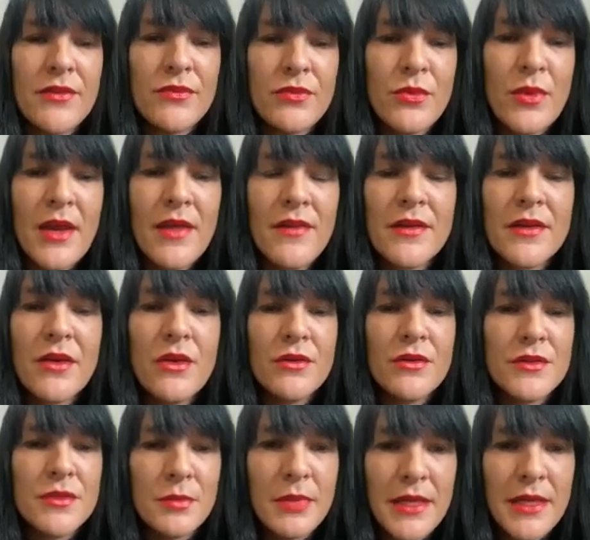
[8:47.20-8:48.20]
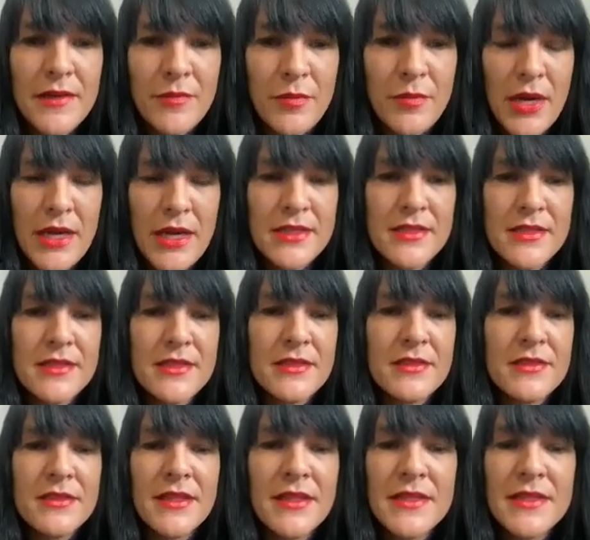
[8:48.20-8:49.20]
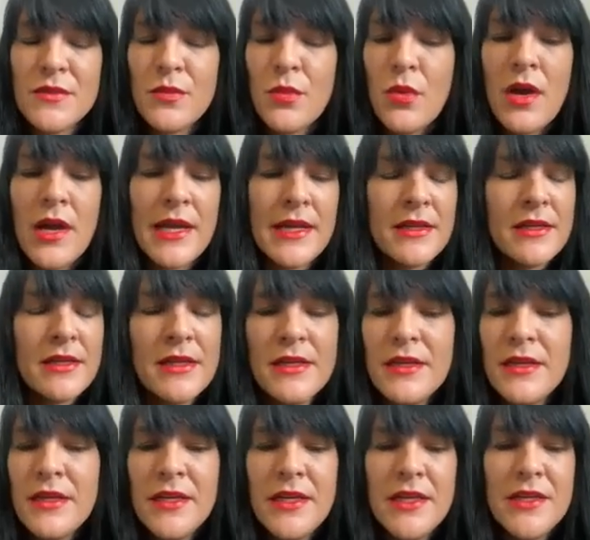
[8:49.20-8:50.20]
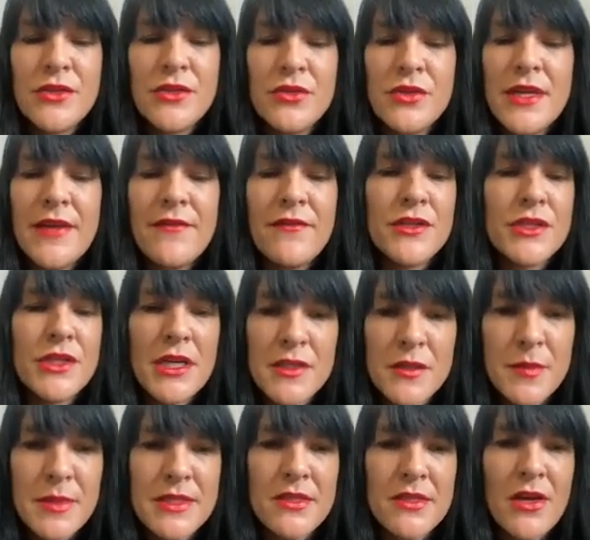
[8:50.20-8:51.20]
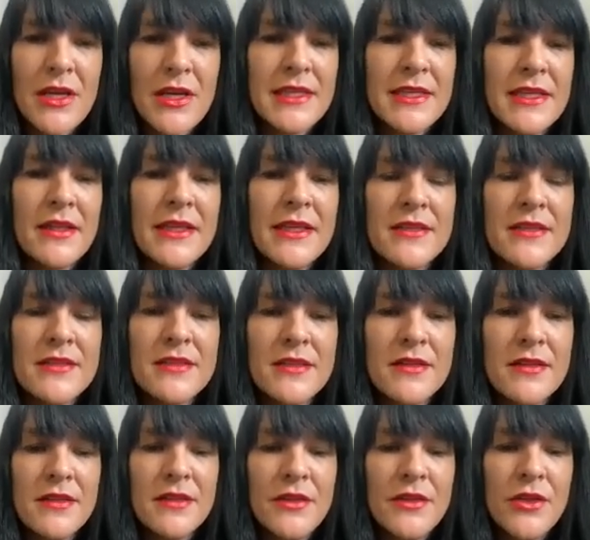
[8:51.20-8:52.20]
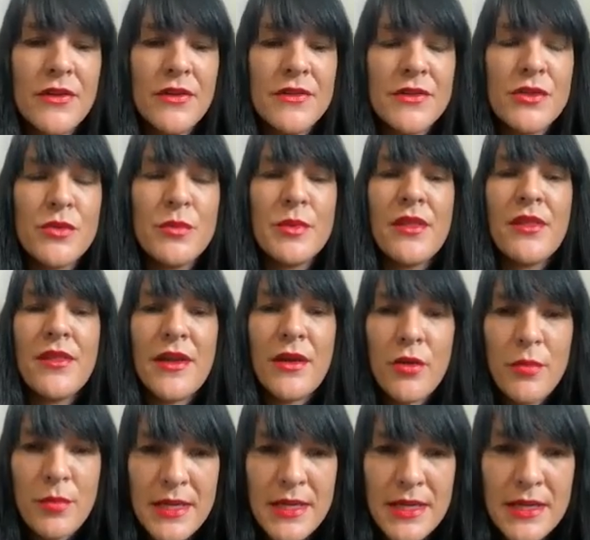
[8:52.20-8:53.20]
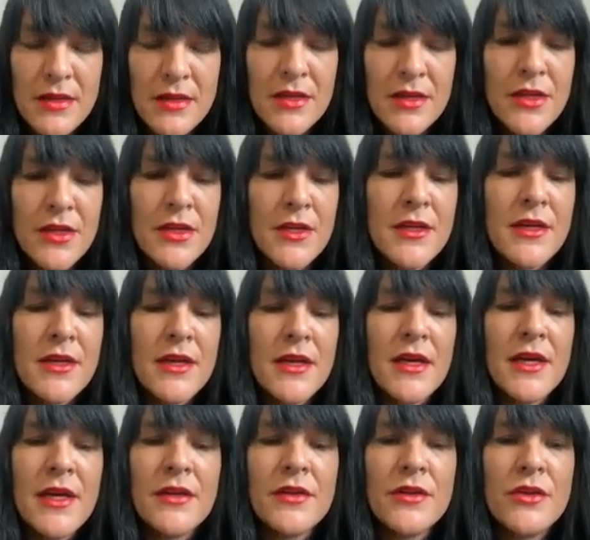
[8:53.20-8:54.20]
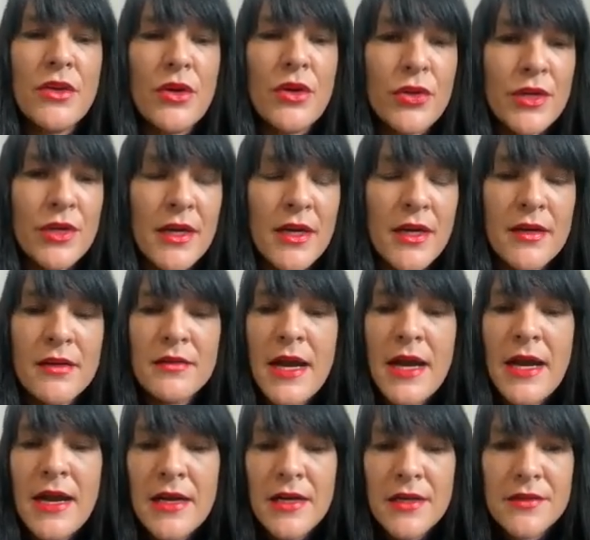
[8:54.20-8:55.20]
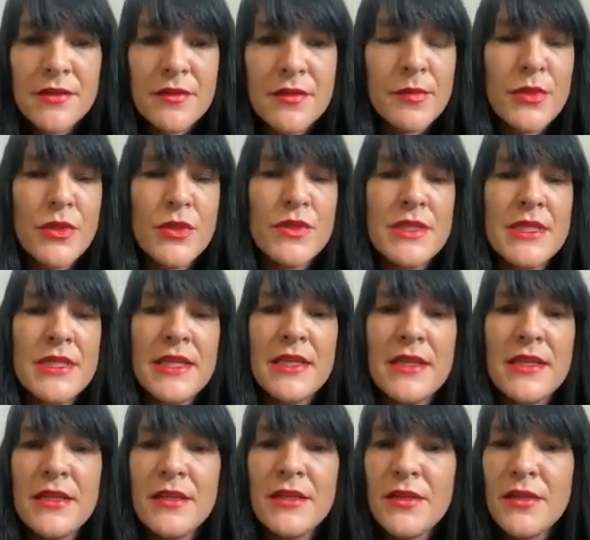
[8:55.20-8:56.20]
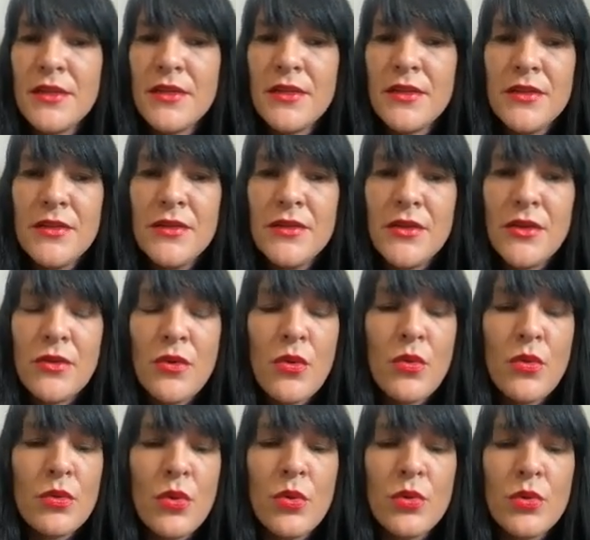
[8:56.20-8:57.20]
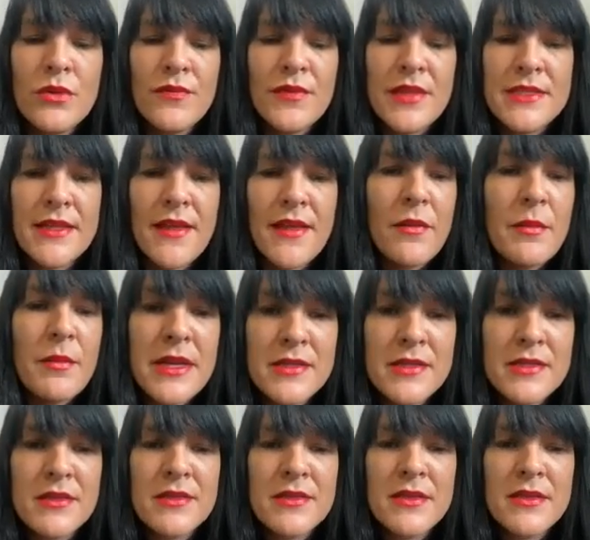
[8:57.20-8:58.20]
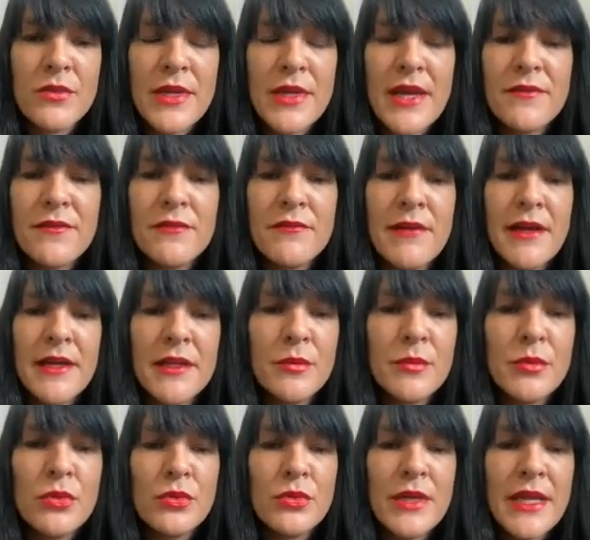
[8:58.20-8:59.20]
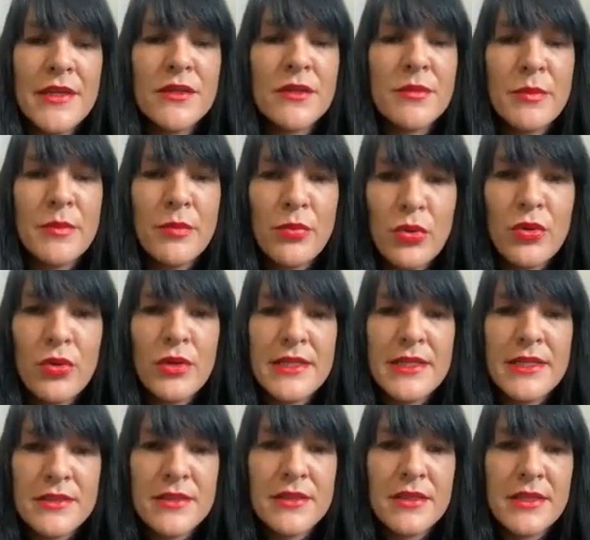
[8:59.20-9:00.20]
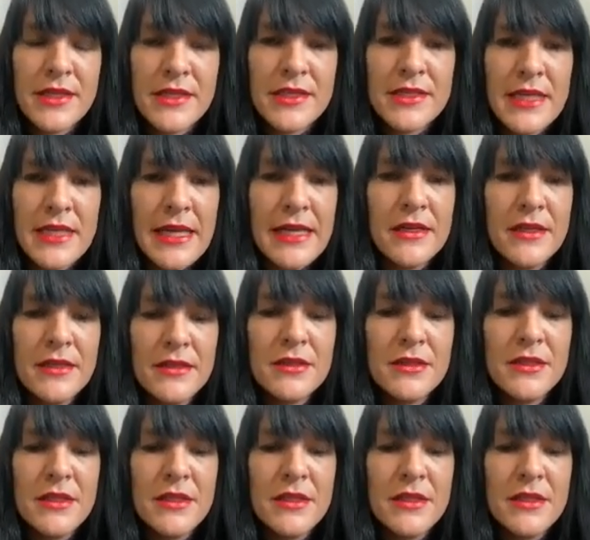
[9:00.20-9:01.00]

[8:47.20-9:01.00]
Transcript: through other contemplative practices. And that's why it should never just be psychedelics. It should be therapy, yoga, art, music. All of these other medicines that we have available need to be brought into the container